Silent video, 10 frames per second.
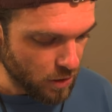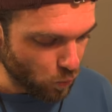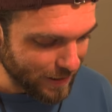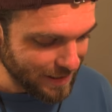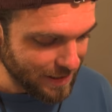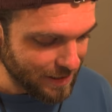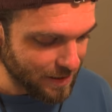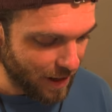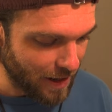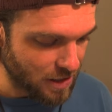We need
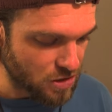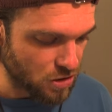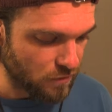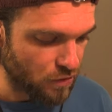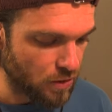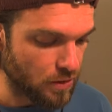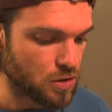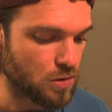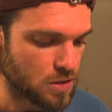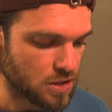an answer for
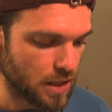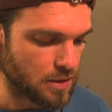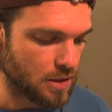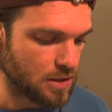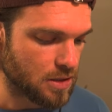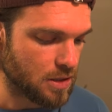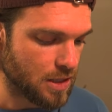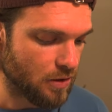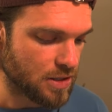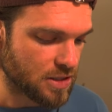those who sent us.
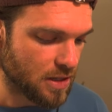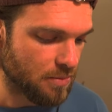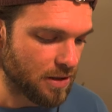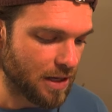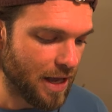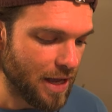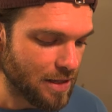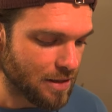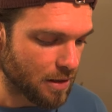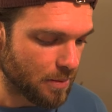Tell us something,
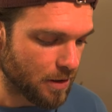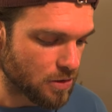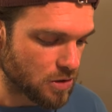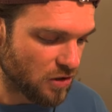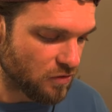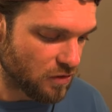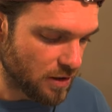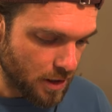anything about yourself.